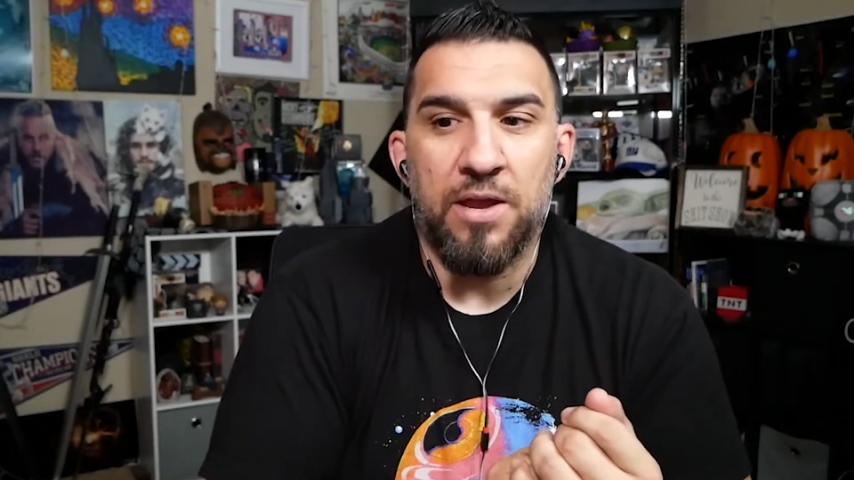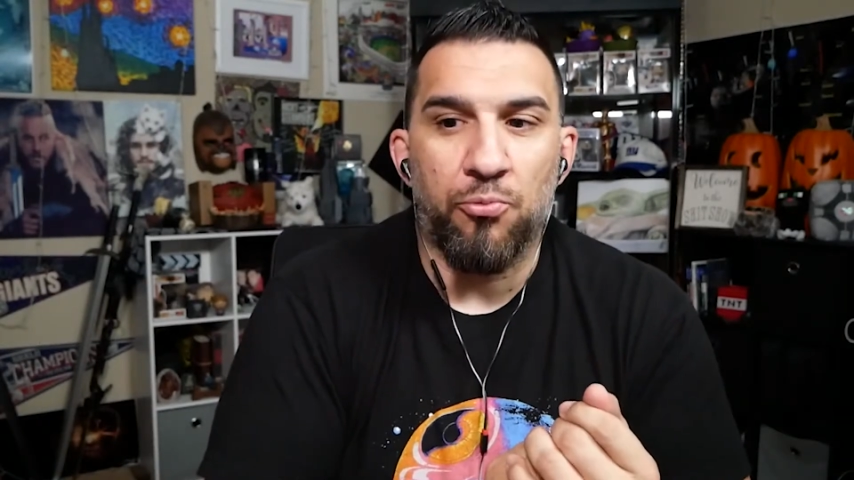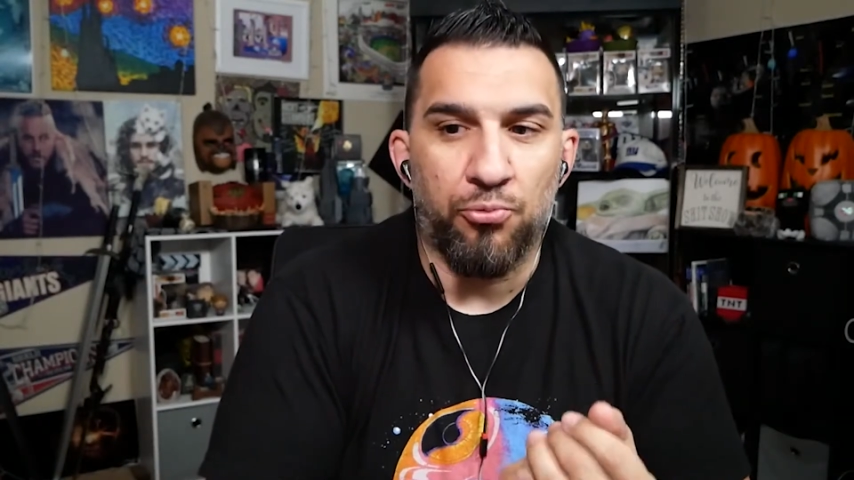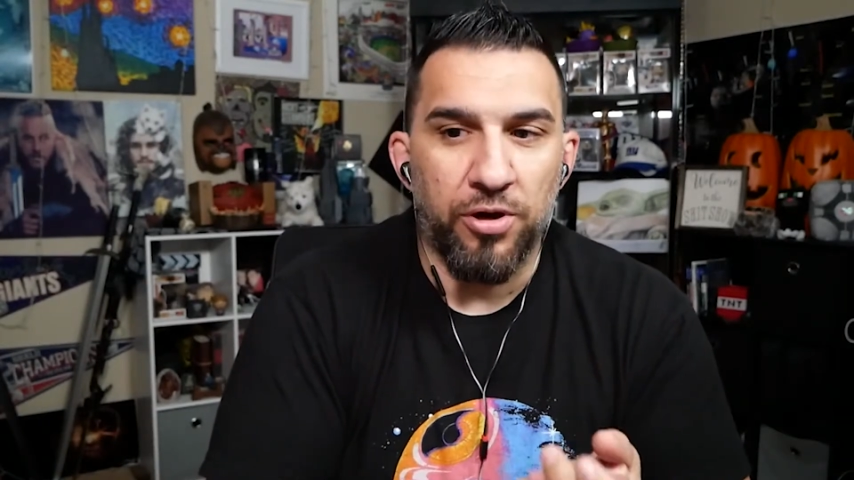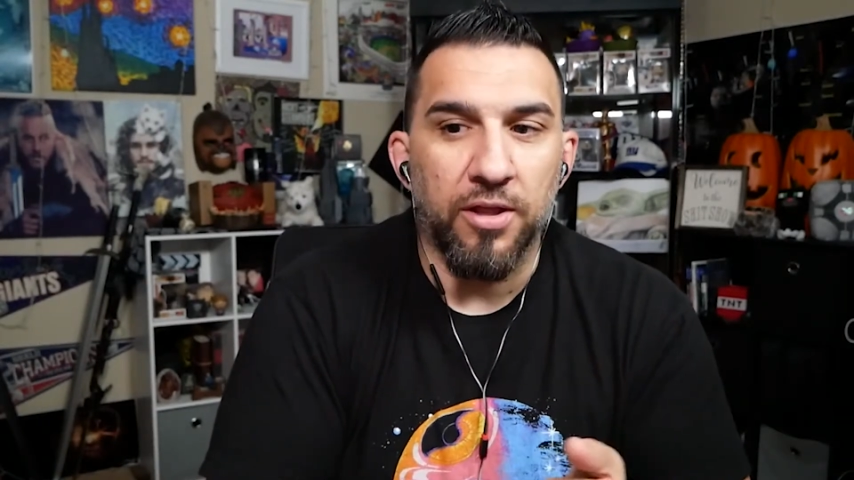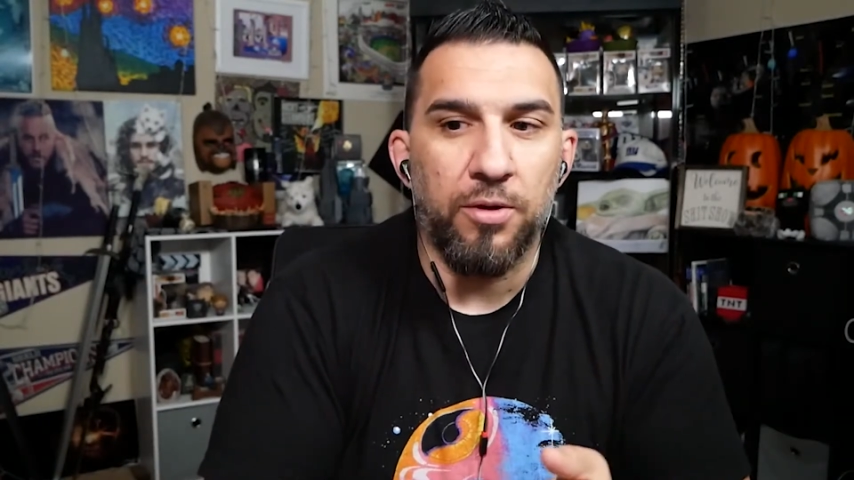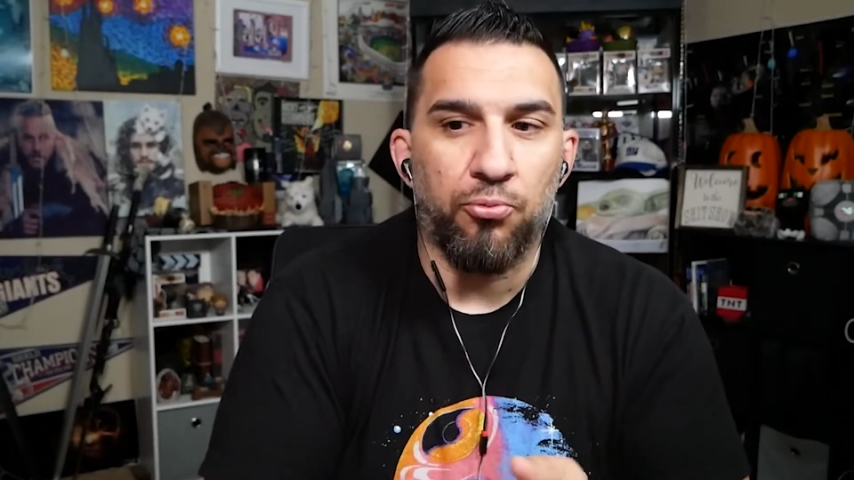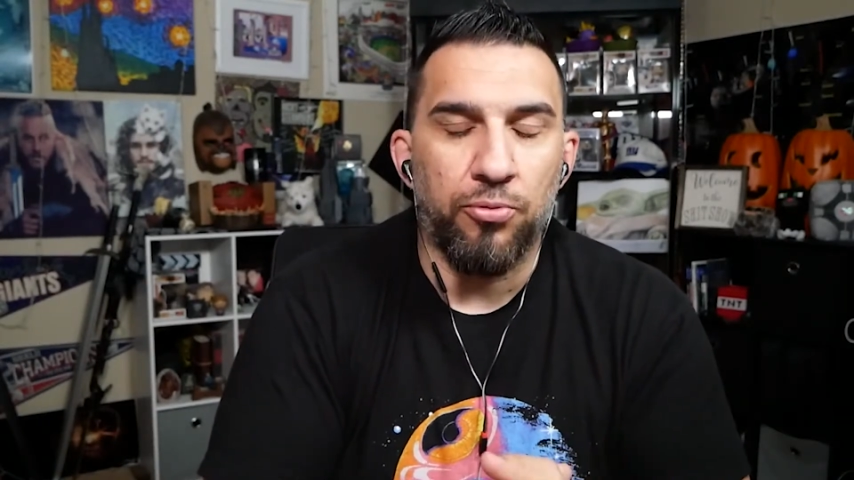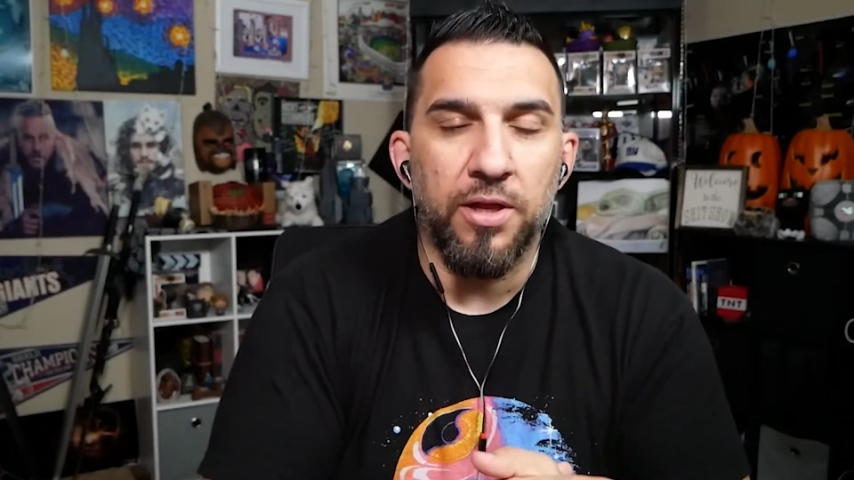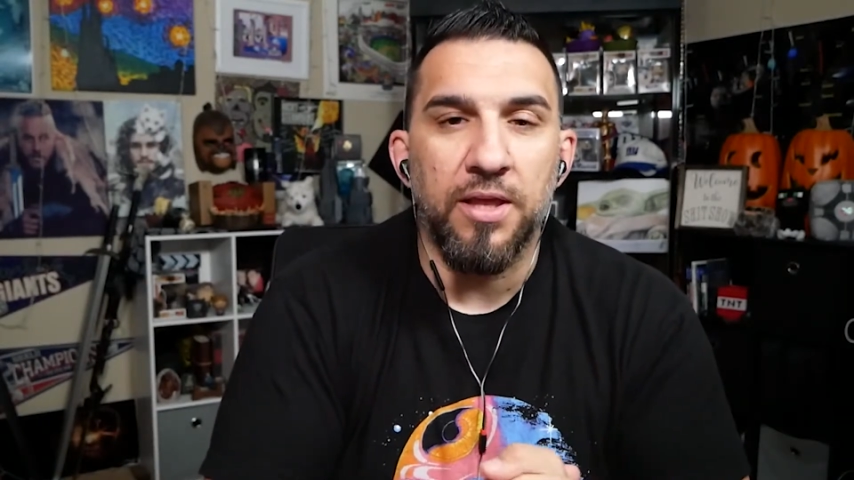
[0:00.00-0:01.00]
It really,
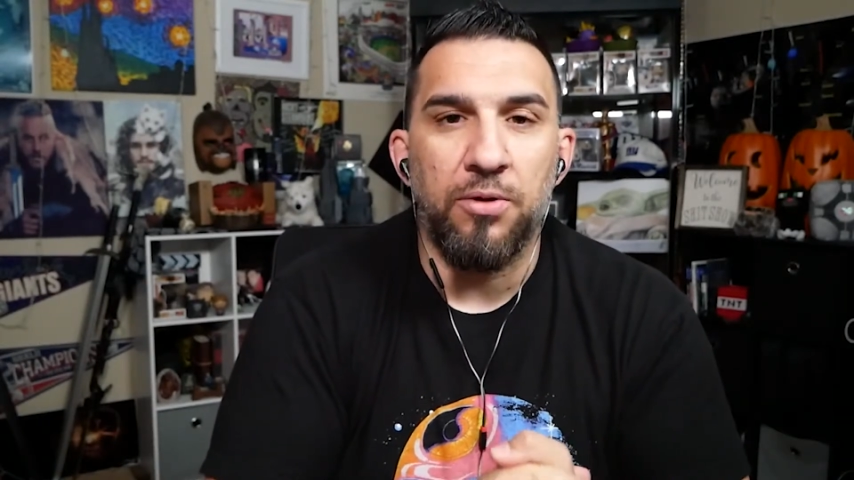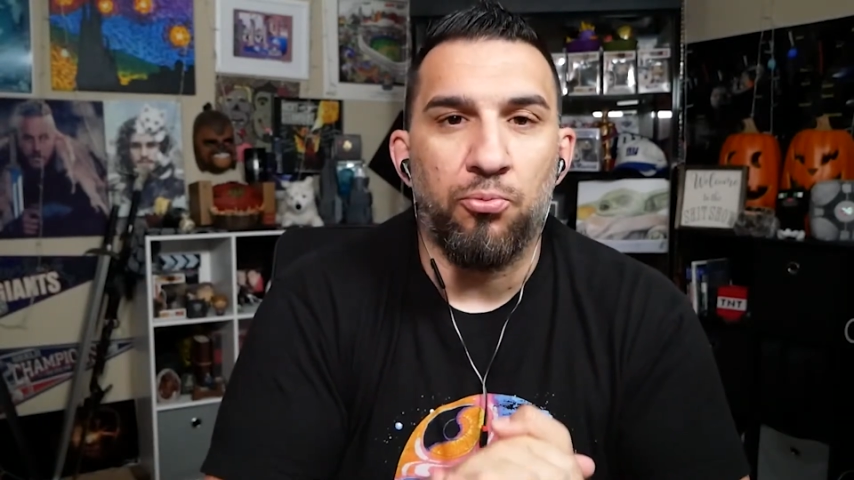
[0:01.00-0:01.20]
really,